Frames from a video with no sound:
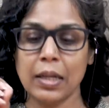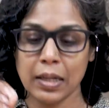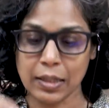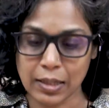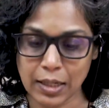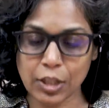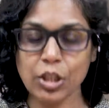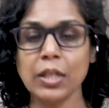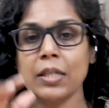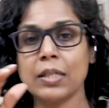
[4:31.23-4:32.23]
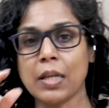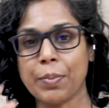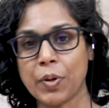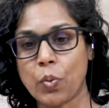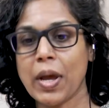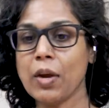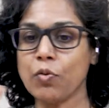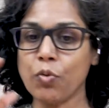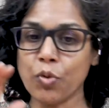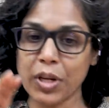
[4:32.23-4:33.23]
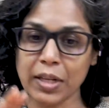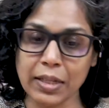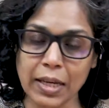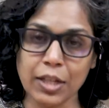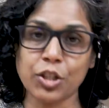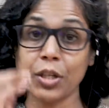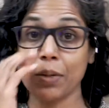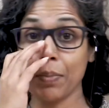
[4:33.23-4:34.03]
Engaging, stepping away, re-engaging,